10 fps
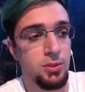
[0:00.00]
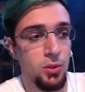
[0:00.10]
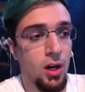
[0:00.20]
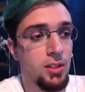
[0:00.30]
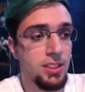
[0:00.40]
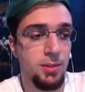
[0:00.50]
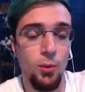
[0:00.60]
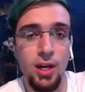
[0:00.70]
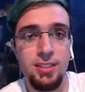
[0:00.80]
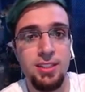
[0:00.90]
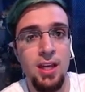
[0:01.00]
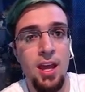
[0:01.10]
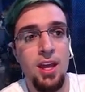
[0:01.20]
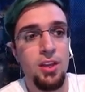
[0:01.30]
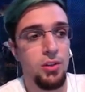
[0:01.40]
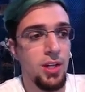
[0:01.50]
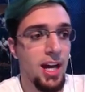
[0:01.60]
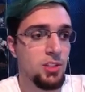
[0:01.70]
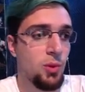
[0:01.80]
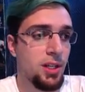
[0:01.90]
So, Coliseum-wise, you
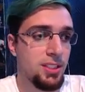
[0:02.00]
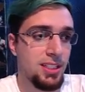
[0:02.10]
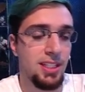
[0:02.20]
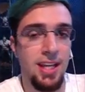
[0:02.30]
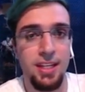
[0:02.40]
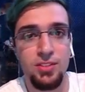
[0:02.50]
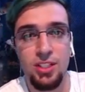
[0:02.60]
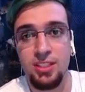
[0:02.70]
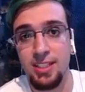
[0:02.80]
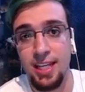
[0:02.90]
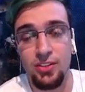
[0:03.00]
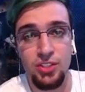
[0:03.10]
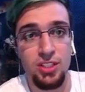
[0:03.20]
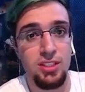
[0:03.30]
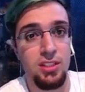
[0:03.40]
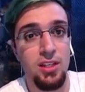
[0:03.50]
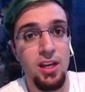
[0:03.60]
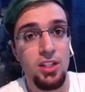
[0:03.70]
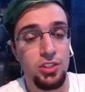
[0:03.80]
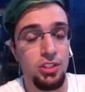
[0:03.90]
guys want to see negative 60, negative 60,
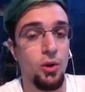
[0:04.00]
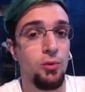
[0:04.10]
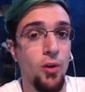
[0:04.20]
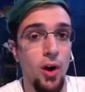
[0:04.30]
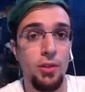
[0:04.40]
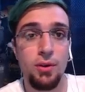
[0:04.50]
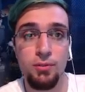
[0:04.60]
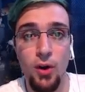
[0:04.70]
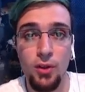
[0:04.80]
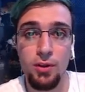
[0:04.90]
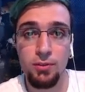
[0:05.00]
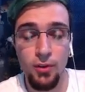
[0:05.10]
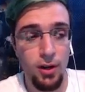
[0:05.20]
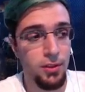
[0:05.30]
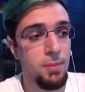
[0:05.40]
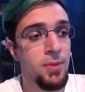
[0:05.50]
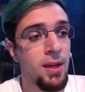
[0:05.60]
so you can go farther and farther and farther.